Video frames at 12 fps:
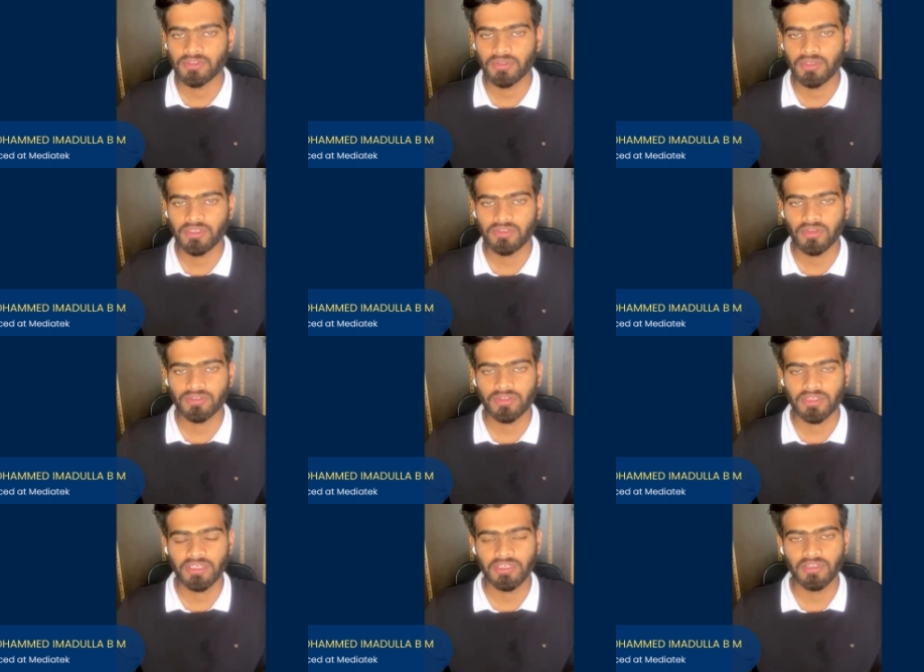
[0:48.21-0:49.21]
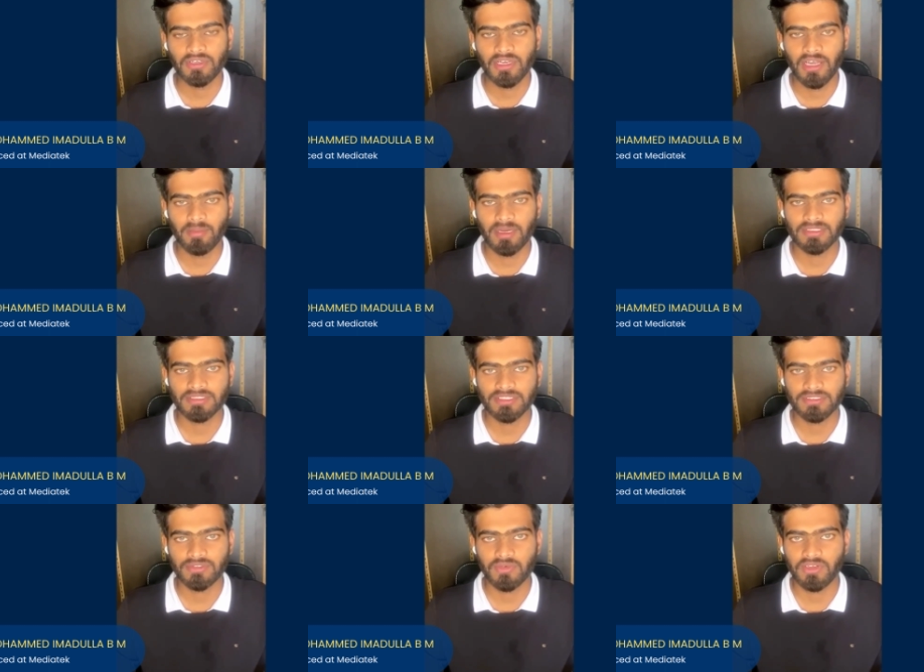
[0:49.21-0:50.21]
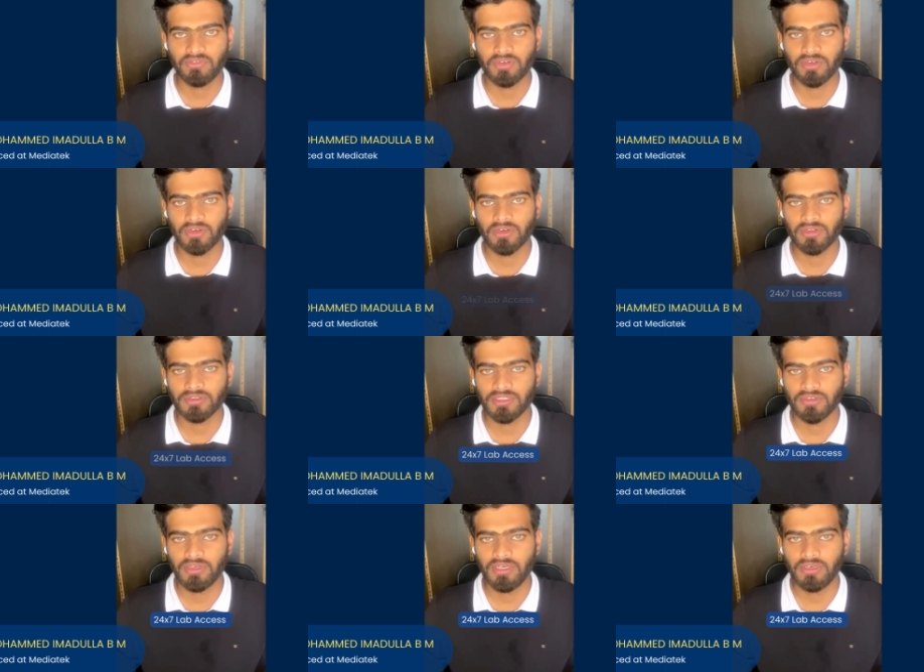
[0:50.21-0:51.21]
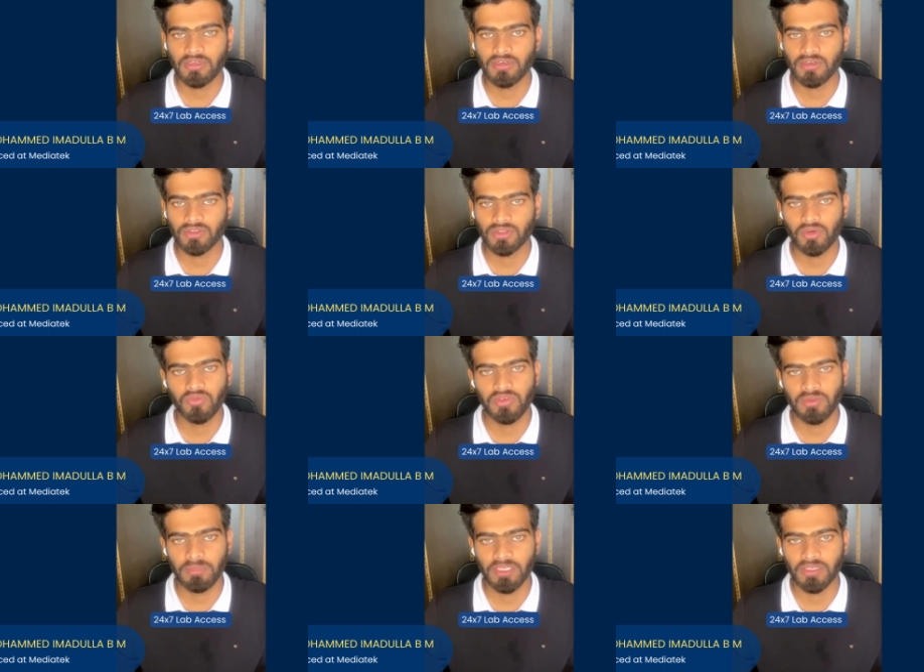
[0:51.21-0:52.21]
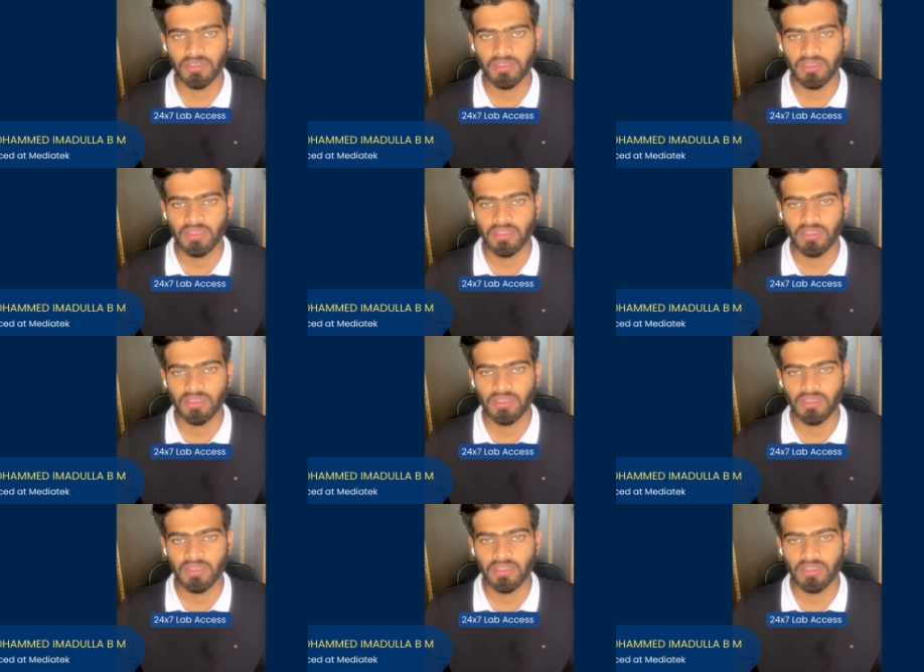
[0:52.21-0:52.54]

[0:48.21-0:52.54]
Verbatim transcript: Students also get the lab access twenty-four by seven through V P N.